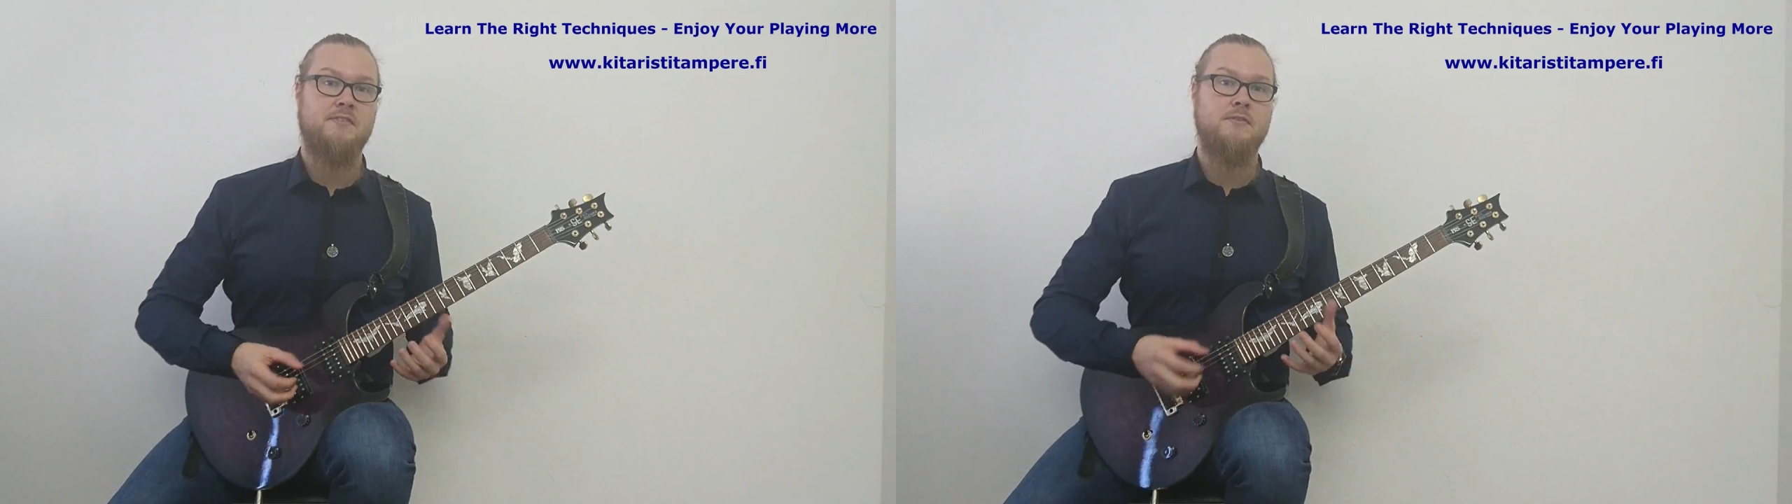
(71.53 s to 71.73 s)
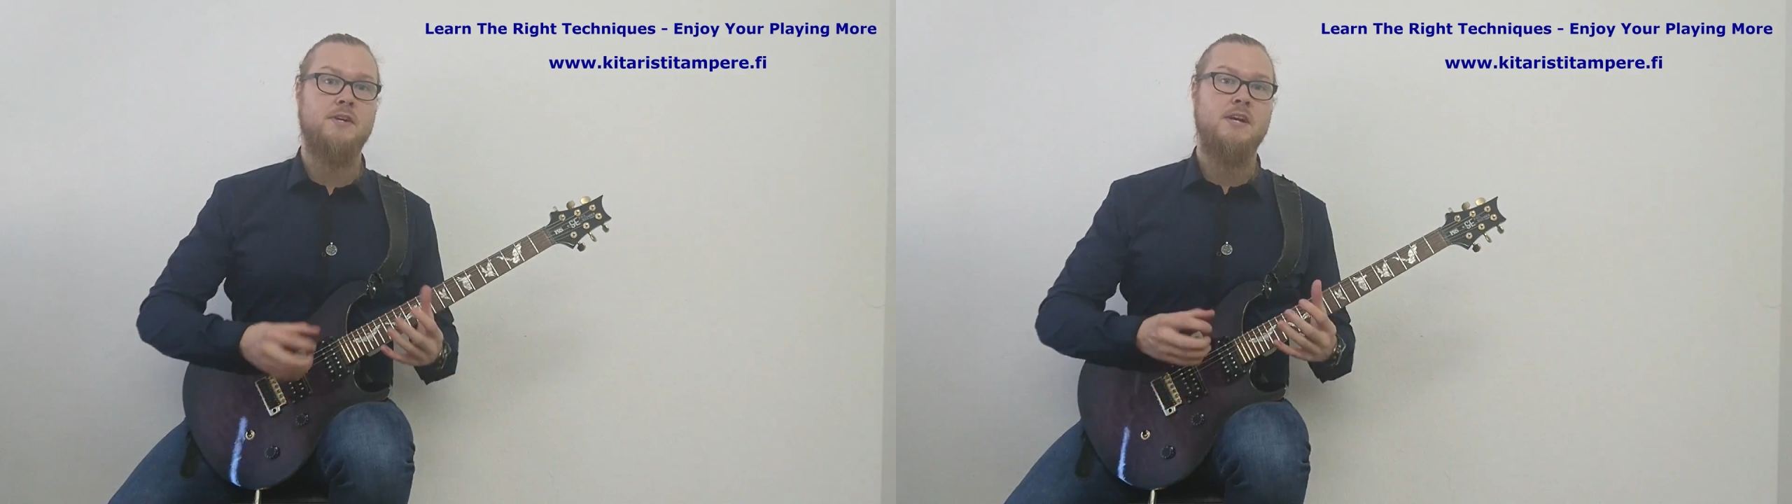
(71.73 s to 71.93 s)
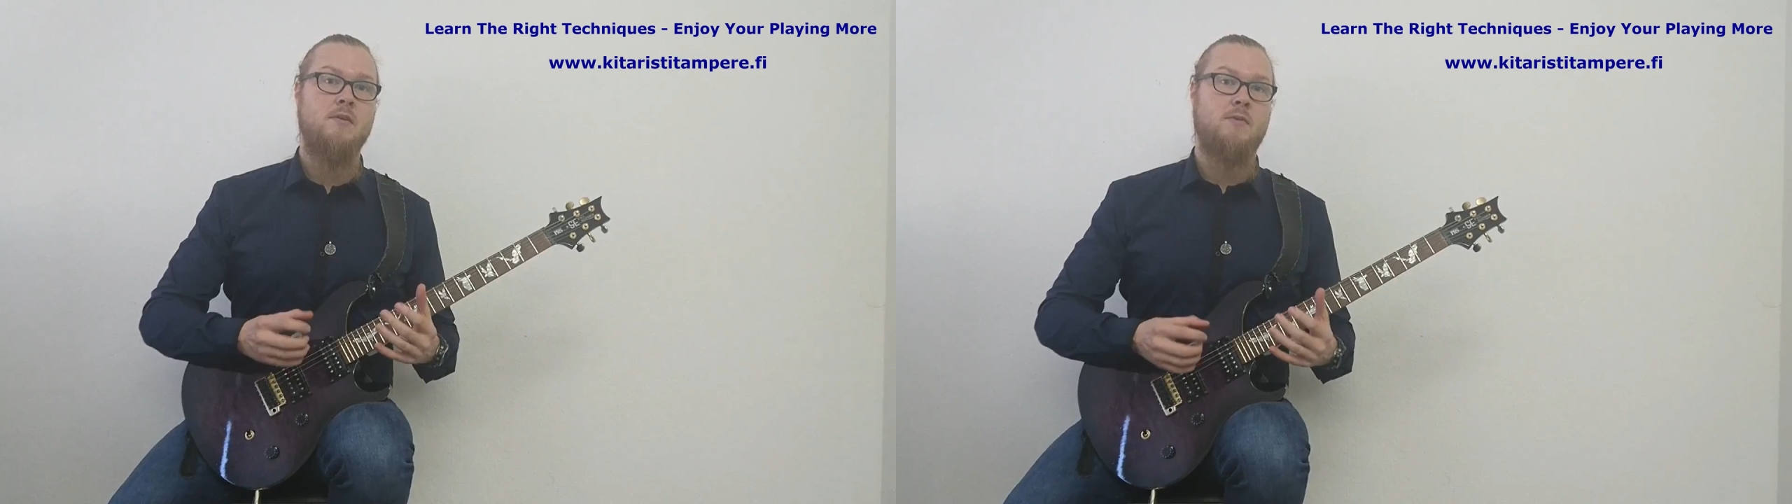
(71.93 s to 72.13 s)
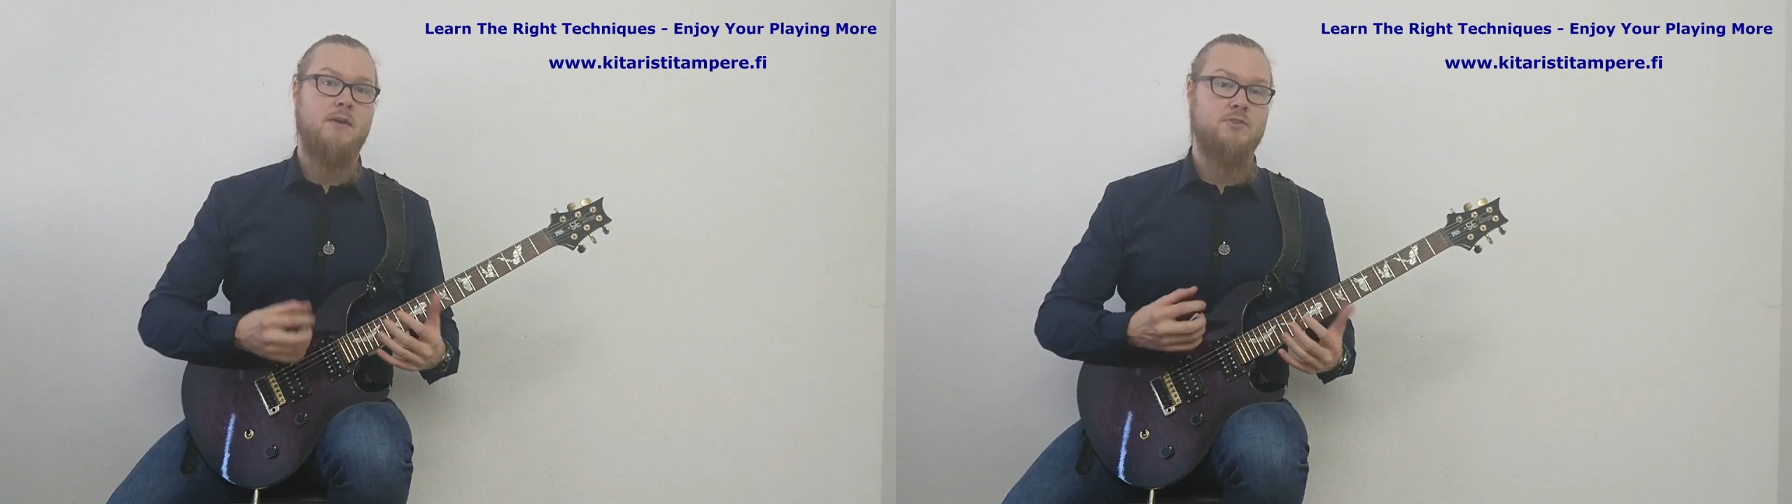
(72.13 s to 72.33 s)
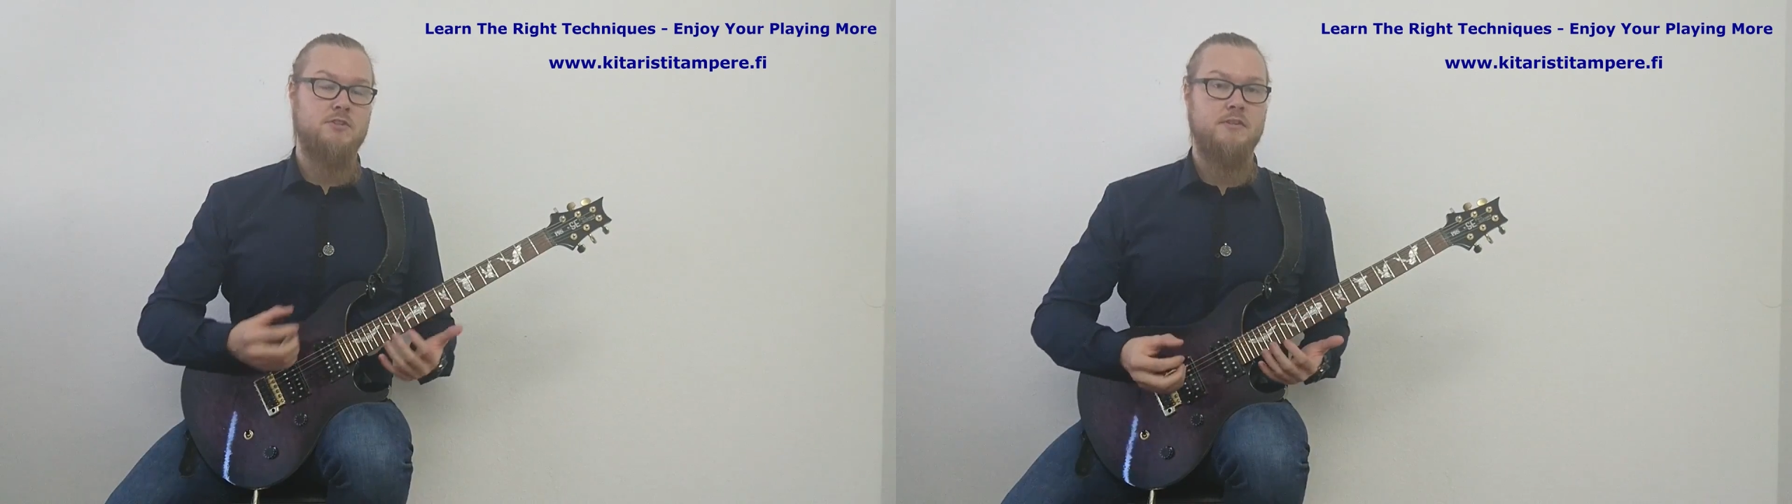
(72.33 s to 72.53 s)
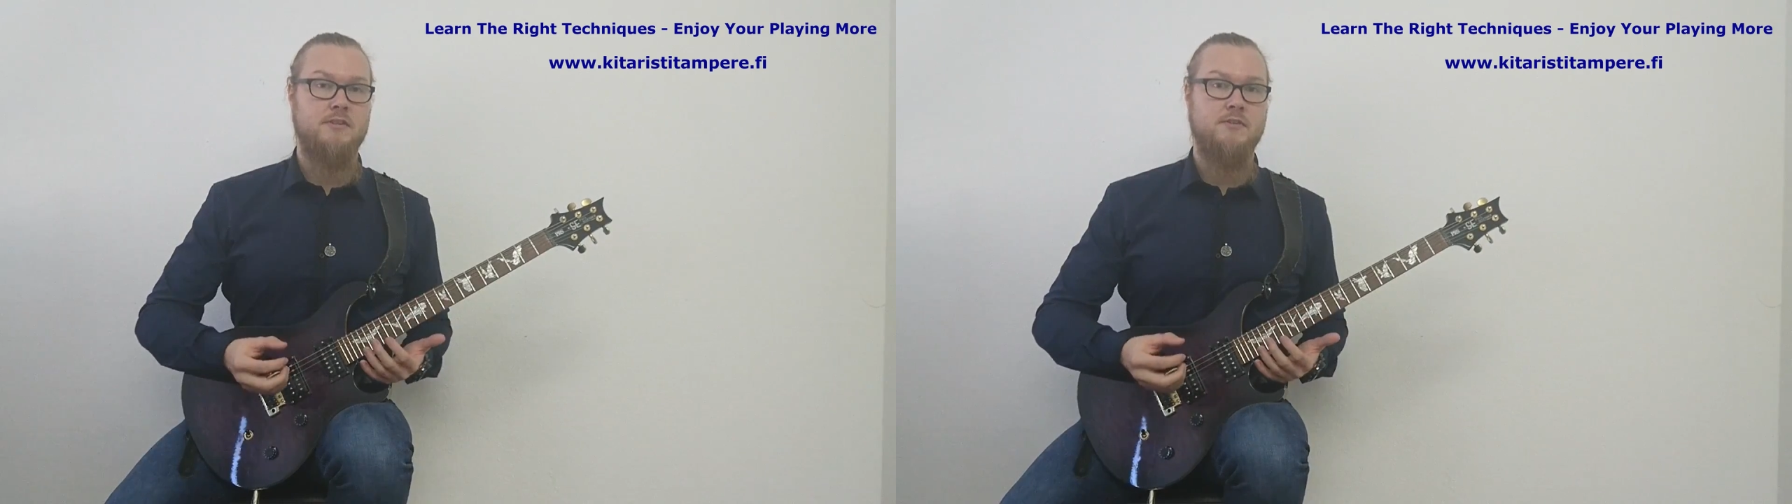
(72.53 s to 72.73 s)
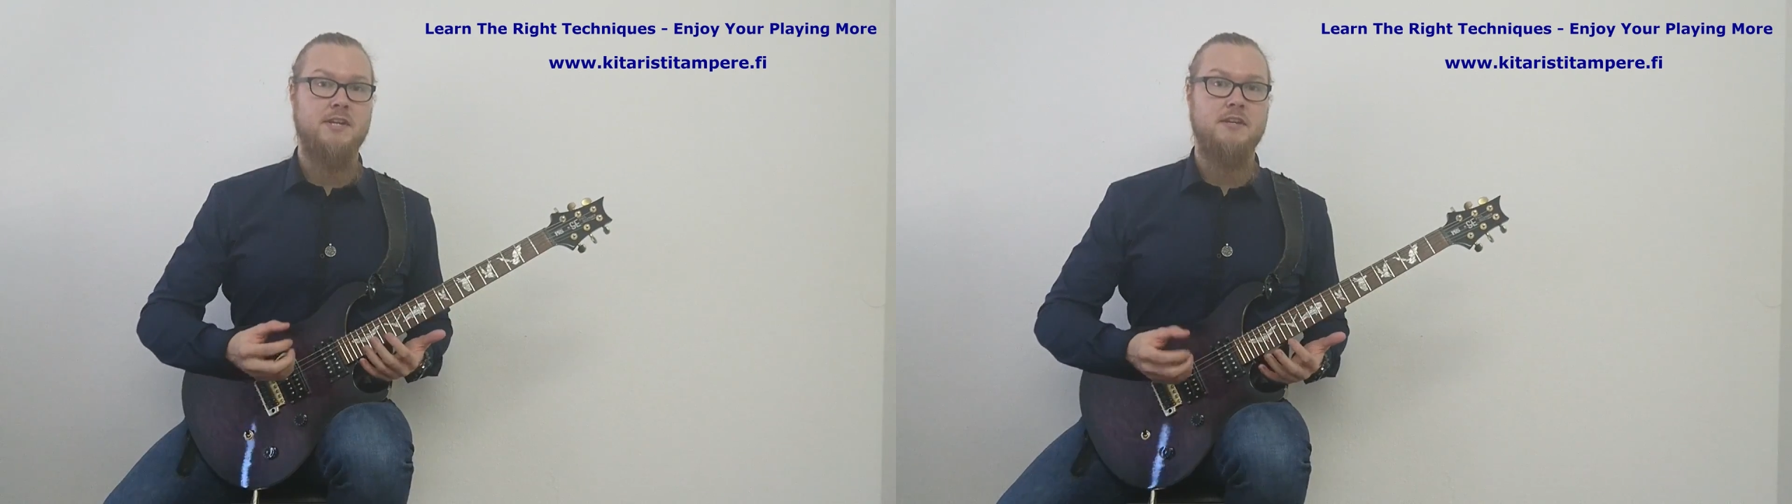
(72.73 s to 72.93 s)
So what I'm showing you